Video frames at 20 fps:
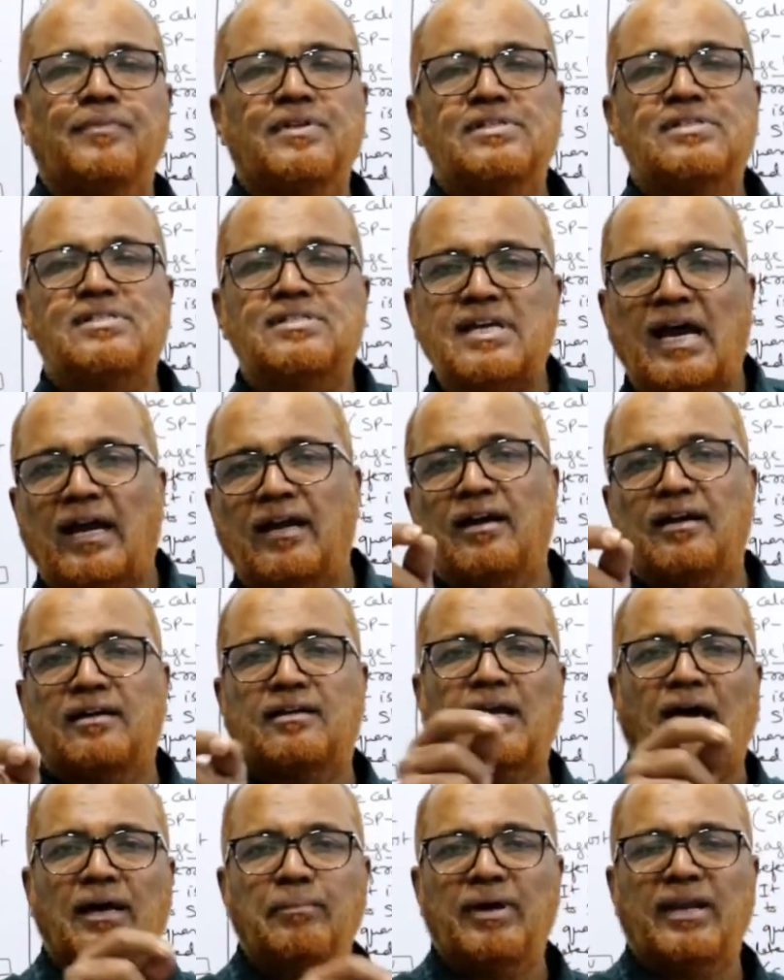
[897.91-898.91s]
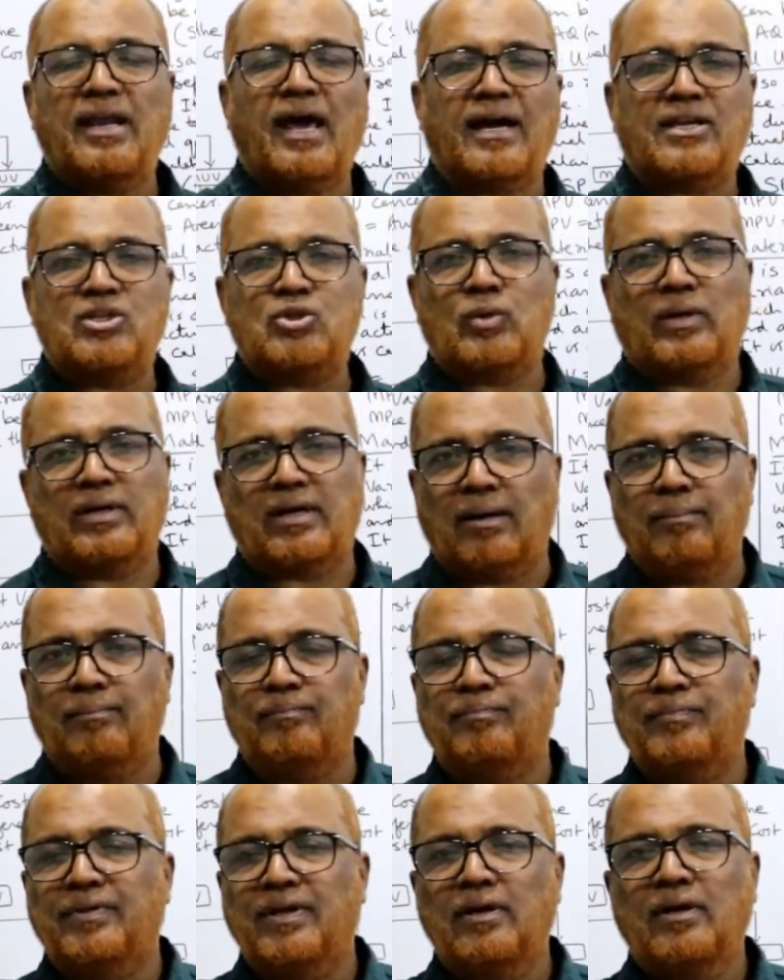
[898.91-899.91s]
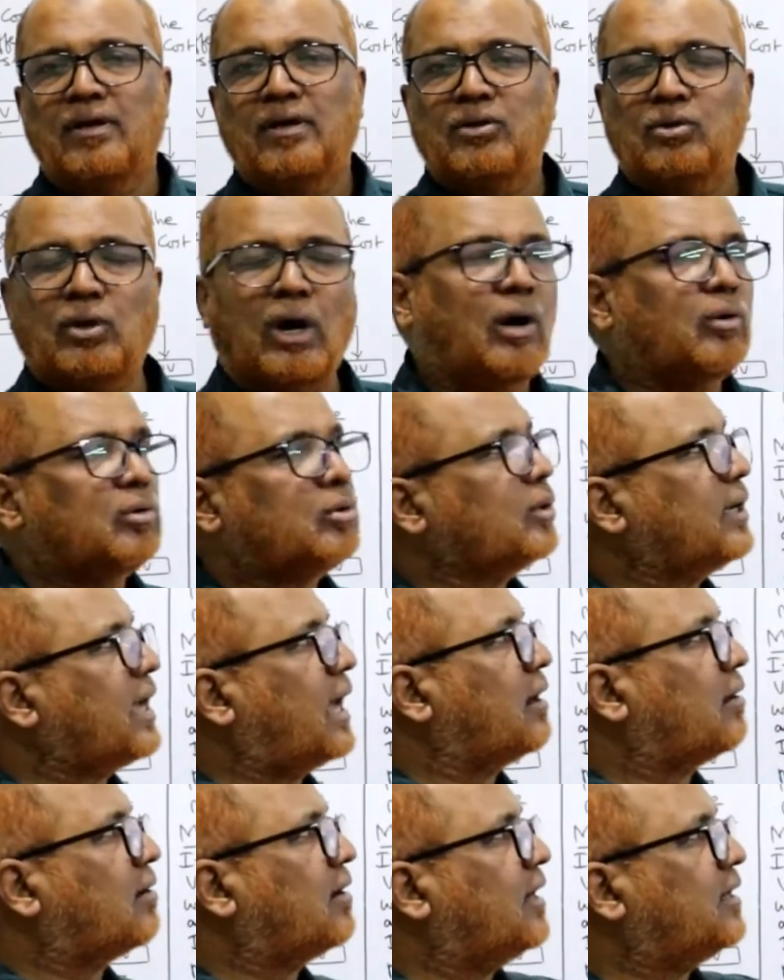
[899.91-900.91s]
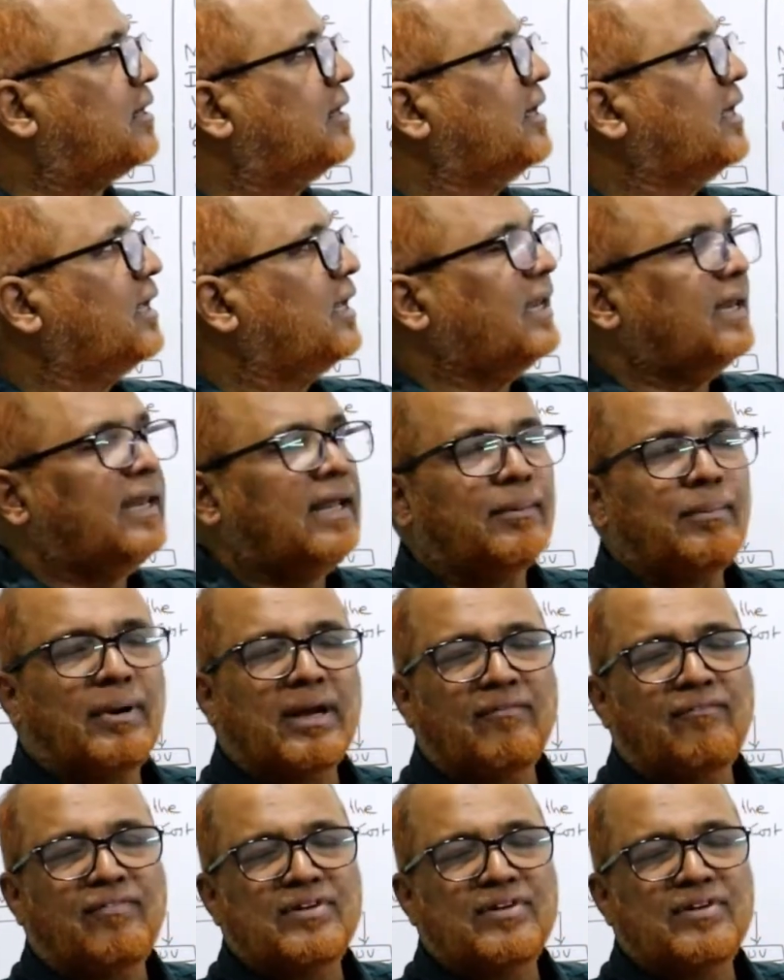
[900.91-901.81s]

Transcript: Standard time and actual time. So how to calculate labor